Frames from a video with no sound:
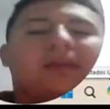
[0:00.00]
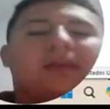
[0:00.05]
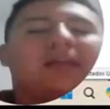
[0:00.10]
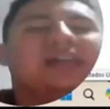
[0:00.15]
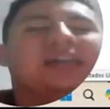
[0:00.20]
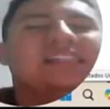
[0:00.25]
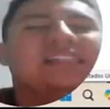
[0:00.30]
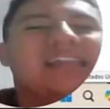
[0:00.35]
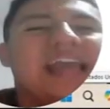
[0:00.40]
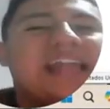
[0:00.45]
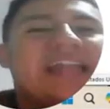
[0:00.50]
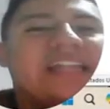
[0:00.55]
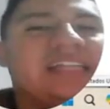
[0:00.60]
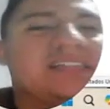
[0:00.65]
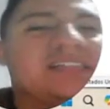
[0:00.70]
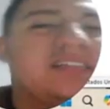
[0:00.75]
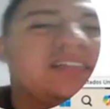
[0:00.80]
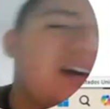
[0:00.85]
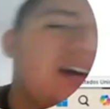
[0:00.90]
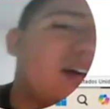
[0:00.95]
getting in
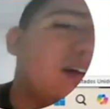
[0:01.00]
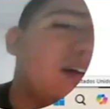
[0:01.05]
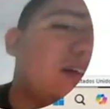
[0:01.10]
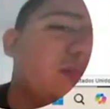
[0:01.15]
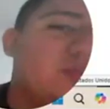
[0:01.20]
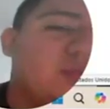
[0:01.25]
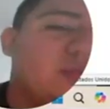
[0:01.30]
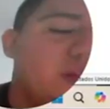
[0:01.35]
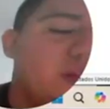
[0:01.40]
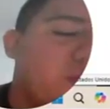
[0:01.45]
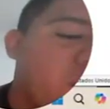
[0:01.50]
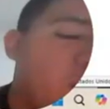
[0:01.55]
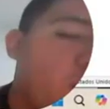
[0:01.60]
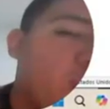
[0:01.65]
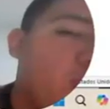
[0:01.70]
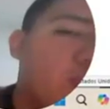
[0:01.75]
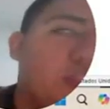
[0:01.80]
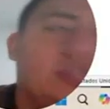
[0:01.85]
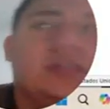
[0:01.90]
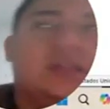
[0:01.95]
touch with
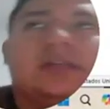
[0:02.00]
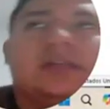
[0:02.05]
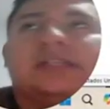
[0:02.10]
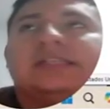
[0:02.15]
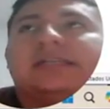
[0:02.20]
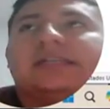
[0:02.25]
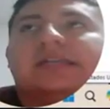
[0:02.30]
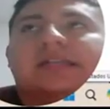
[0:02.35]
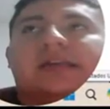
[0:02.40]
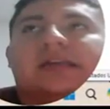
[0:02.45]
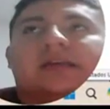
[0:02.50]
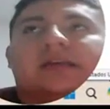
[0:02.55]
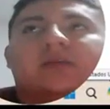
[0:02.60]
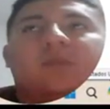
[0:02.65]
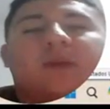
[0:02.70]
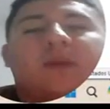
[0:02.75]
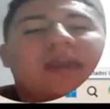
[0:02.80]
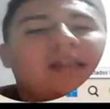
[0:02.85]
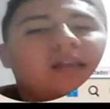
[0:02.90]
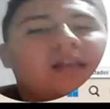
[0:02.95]
emotions and make
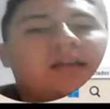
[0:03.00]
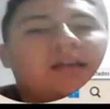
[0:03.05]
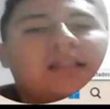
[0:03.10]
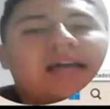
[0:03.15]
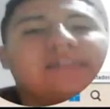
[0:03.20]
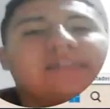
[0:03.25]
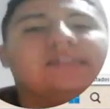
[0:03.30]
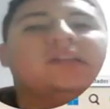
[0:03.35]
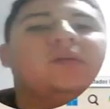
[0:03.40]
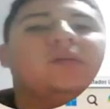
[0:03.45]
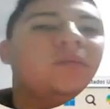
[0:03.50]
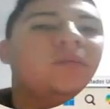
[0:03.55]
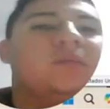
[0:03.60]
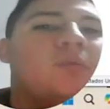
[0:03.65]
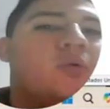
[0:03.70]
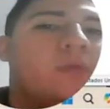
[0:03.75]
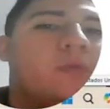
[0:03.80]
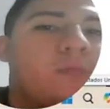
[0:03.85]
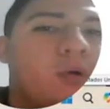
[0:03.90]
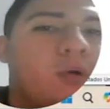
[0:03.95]
the class a little bit more
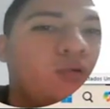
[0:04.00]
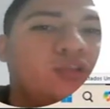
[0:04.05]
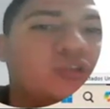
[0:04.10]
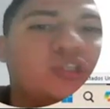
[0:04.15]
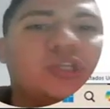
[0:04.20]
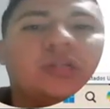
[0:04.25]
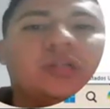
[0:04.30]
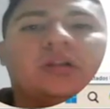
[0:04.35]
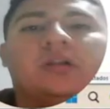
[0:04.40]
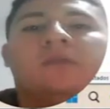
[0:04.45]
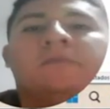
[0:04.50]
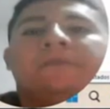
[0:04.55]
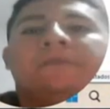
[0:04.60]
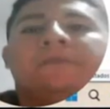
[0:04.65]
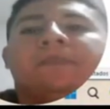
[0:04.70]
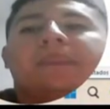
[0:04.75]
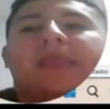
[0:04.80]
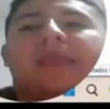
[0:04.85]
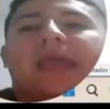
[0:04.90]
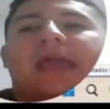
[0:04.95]
emotional,
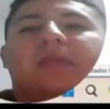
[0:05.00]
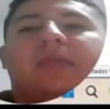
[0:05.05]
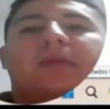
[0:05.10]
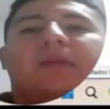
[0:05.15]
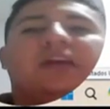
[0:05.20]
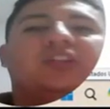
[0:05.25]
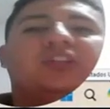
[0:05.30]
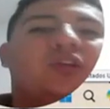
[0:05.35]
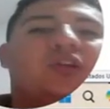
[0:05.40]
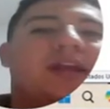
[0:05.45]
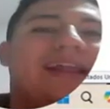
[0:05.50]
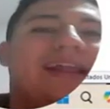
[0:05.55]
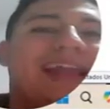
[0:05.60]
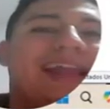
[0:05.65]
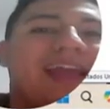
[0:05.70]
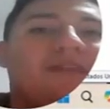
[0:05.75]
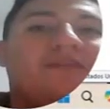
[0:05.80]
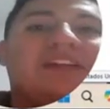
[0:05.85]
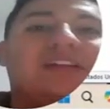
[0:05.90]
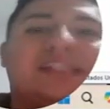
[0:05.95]
and make sure that
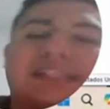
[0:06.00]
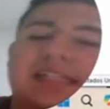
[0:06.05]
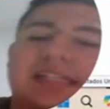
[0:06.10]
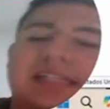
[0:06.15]
every student